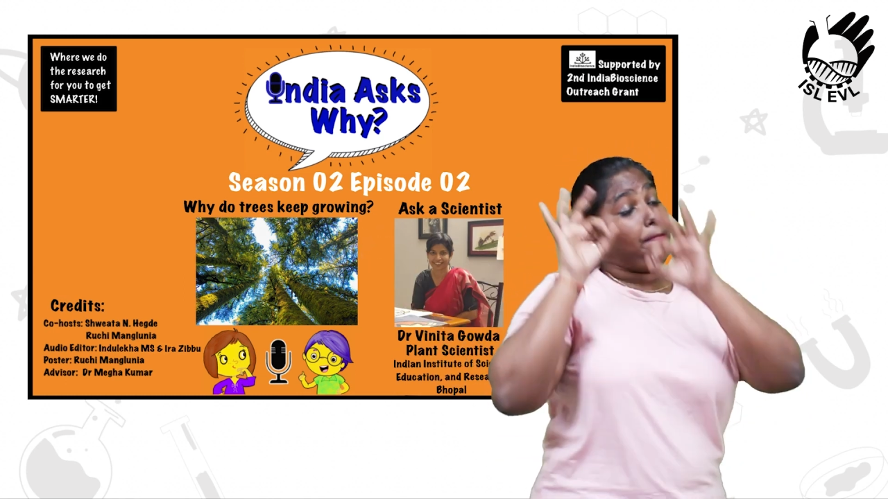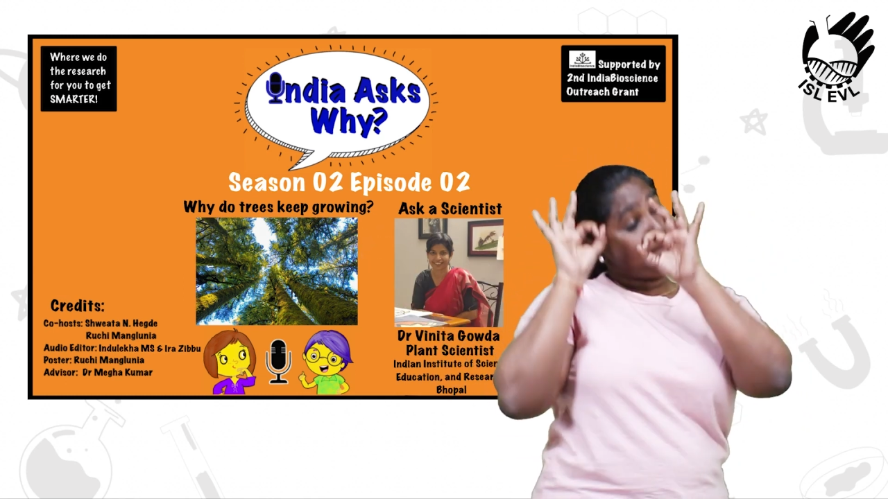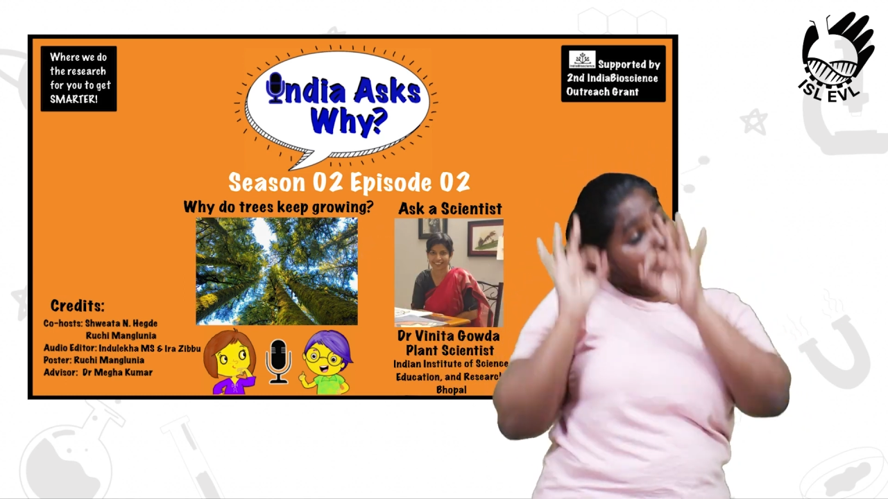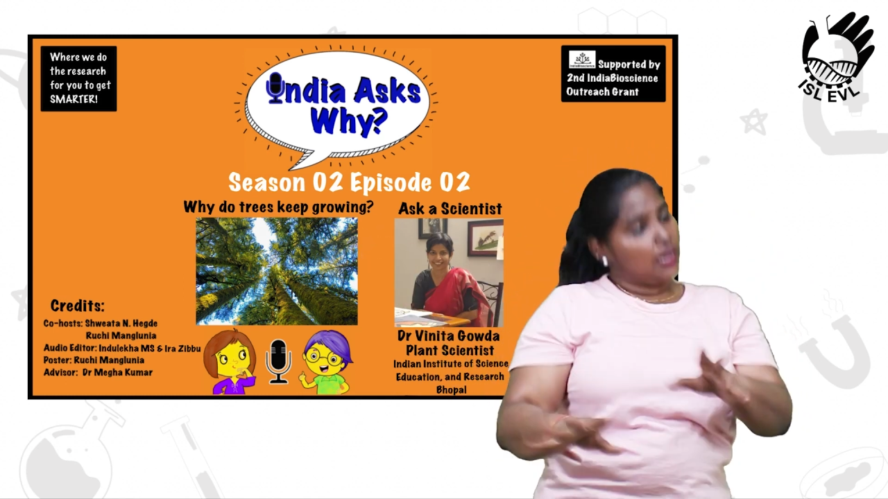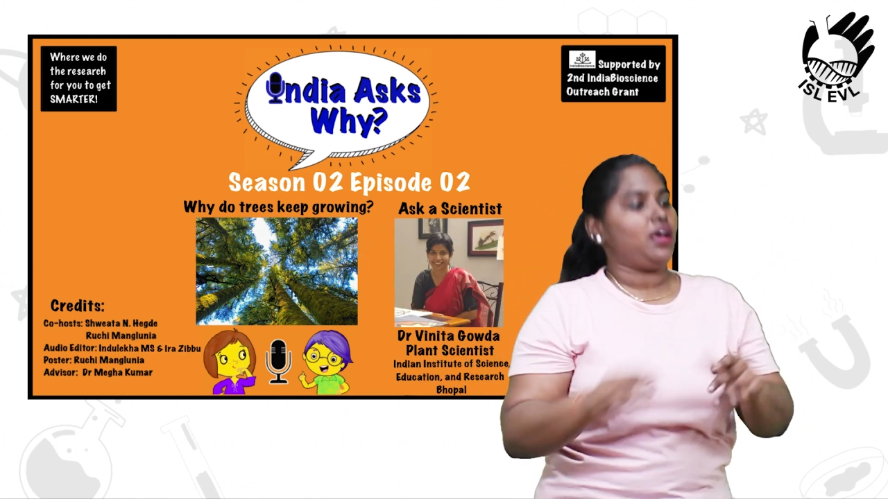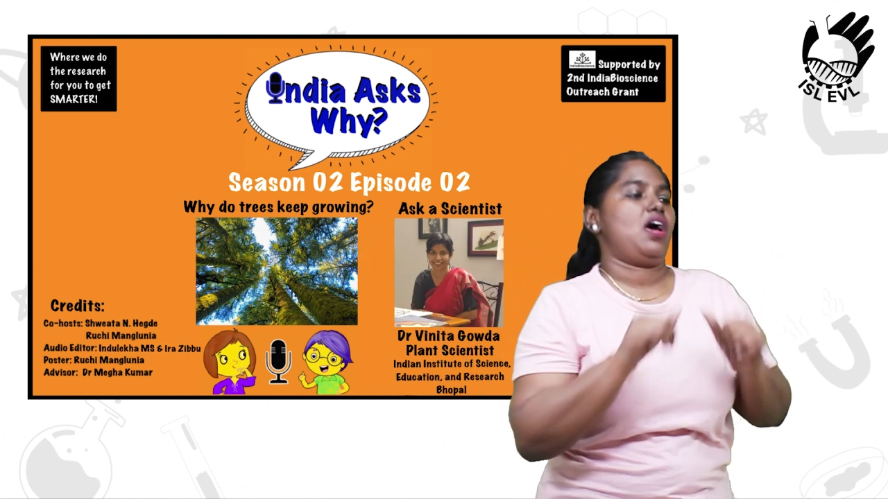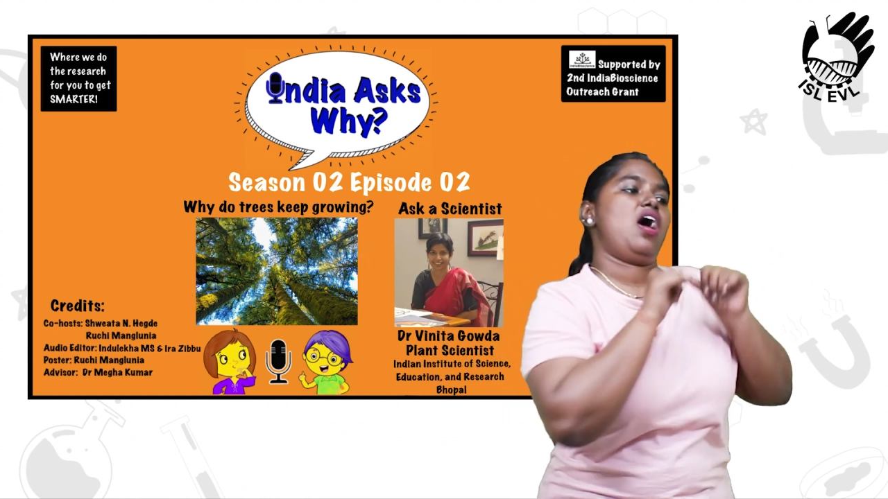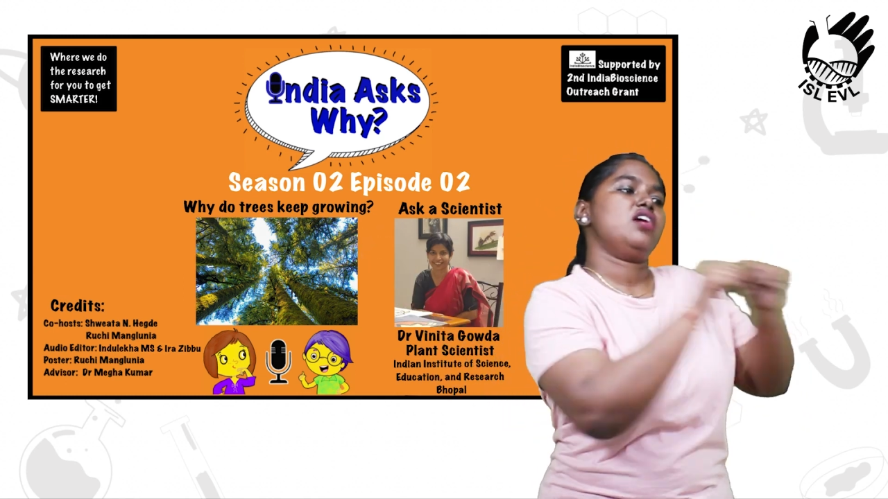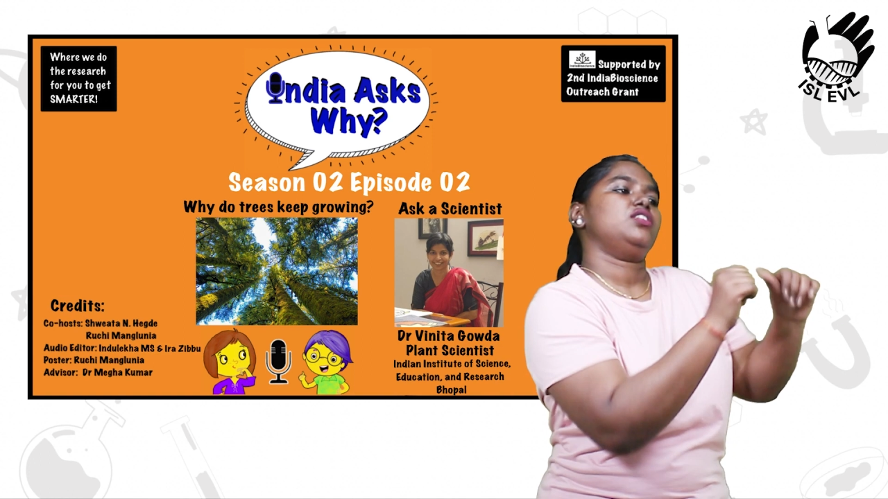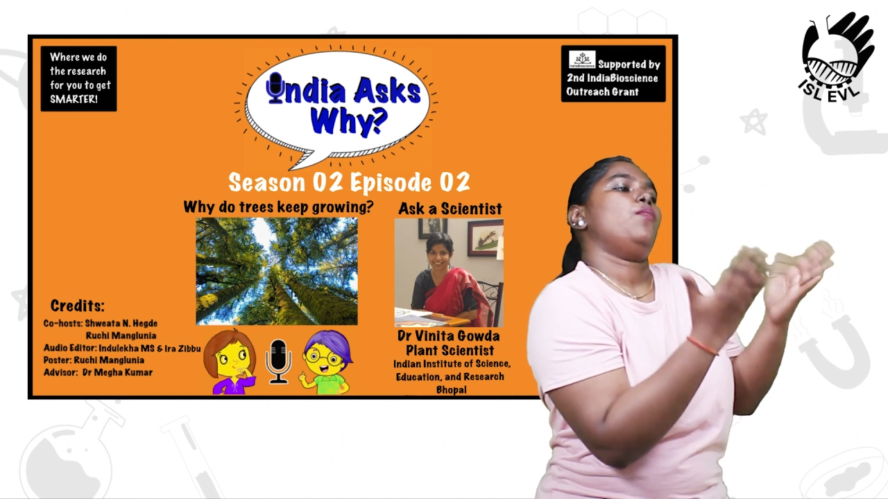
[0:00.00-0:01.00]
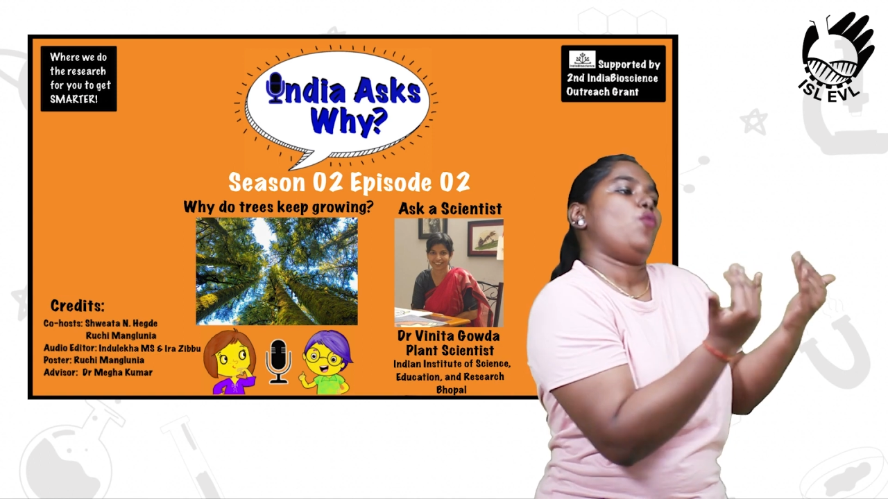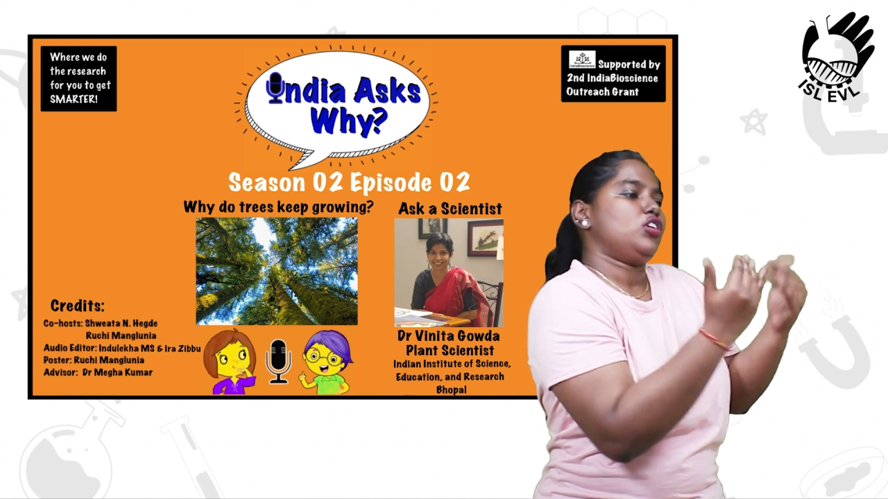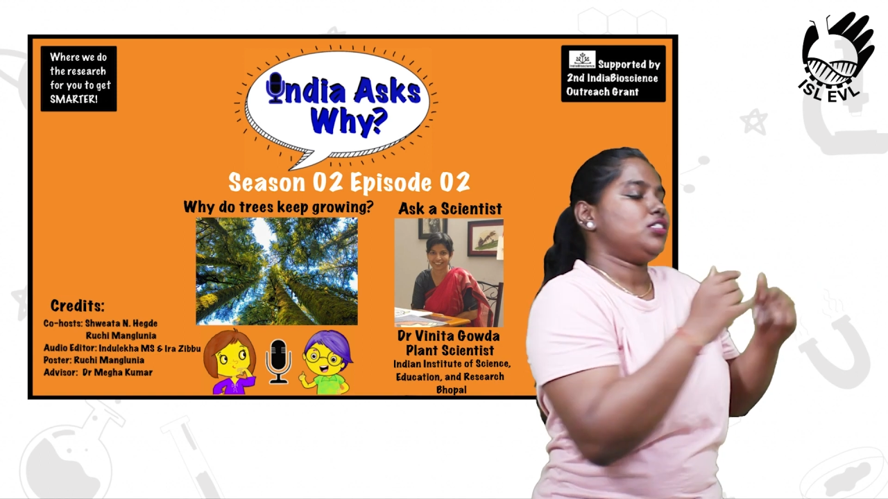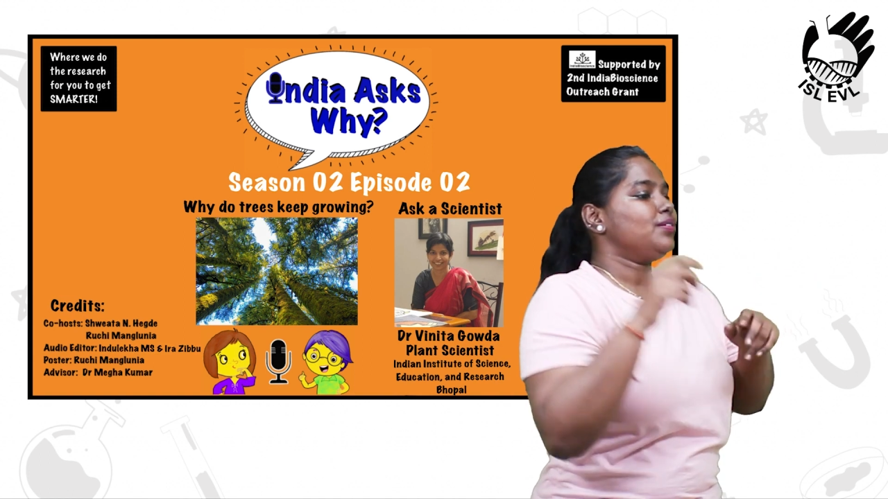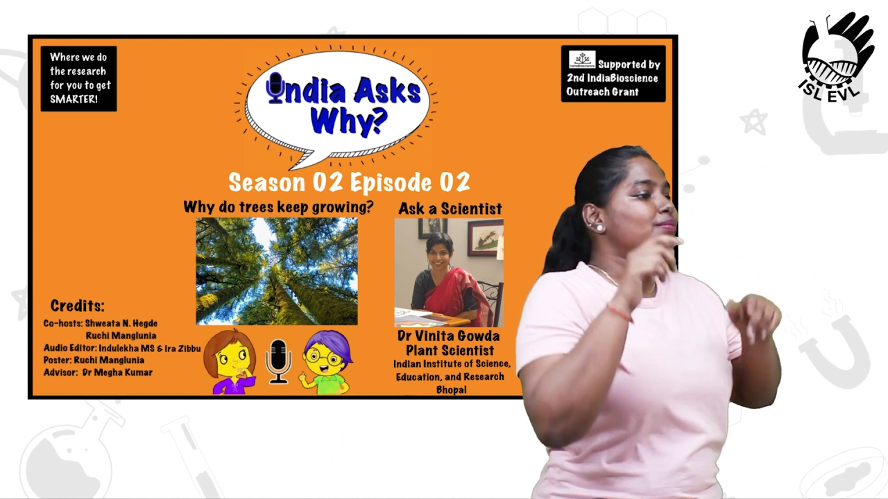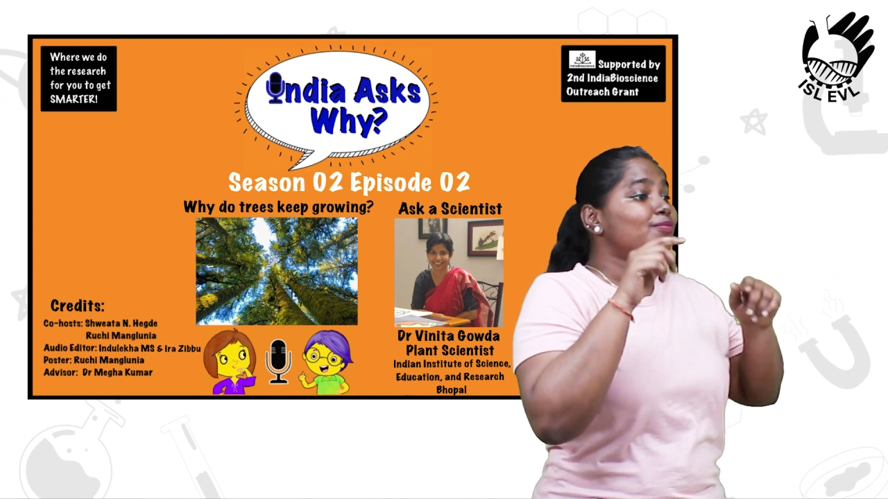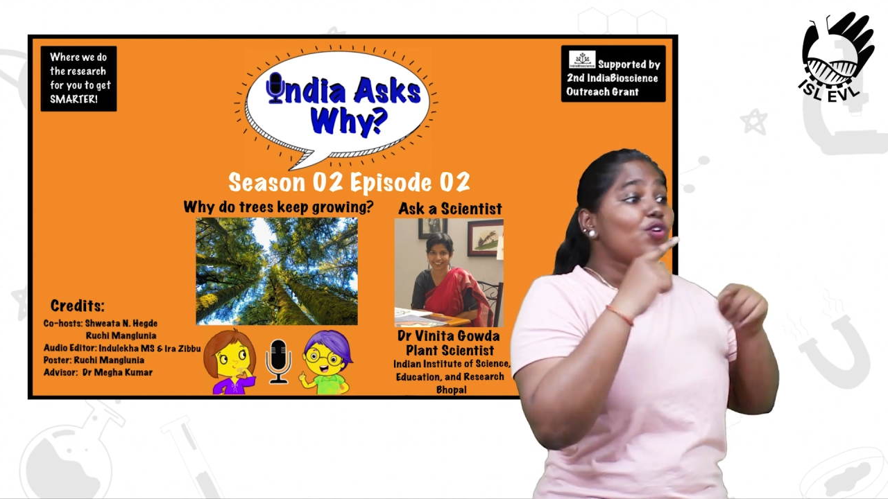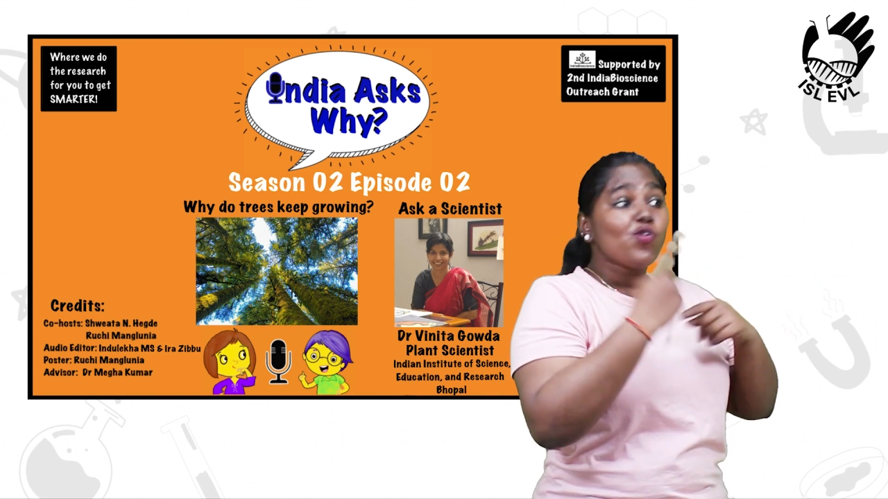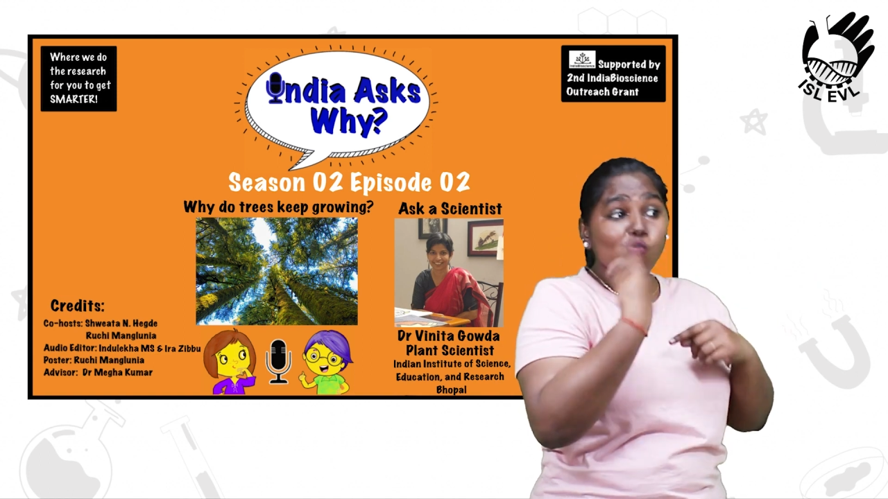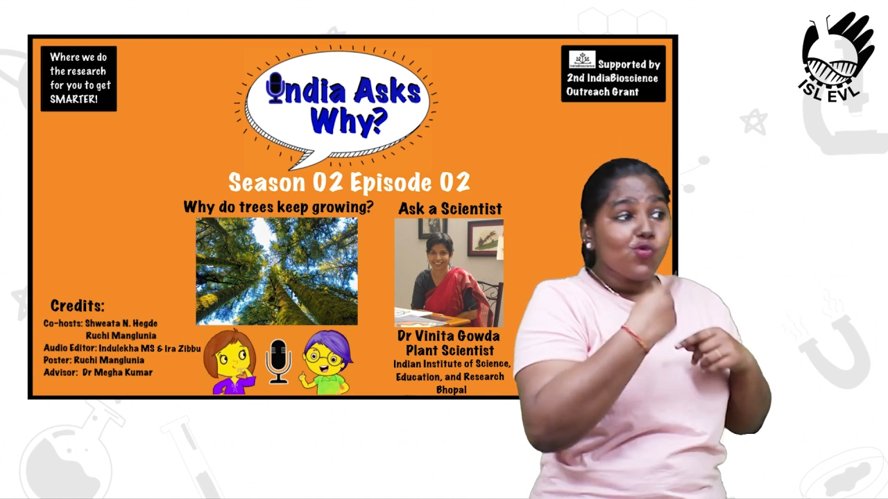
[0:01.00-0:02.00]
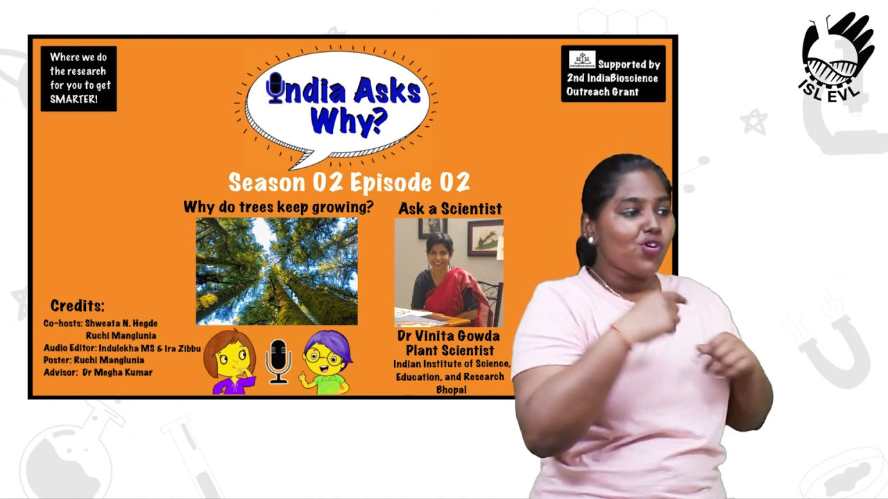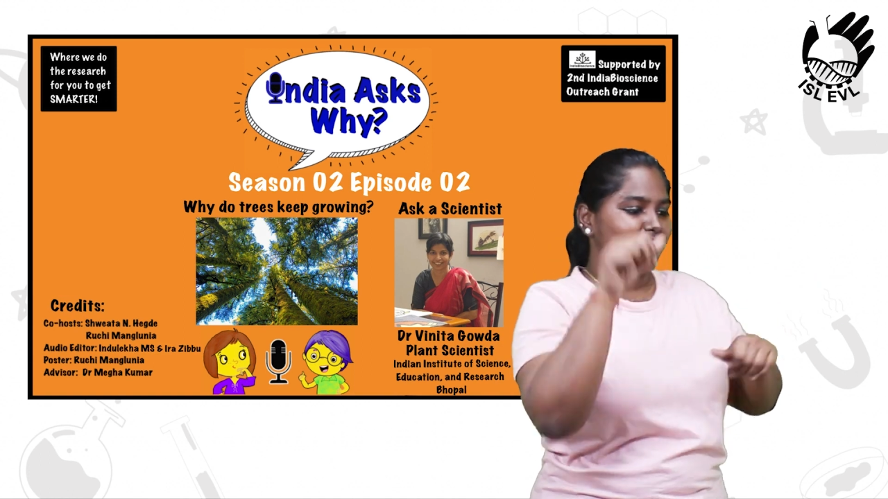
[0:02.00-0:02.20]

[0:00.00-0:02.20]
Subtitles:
A scientist who studies the story of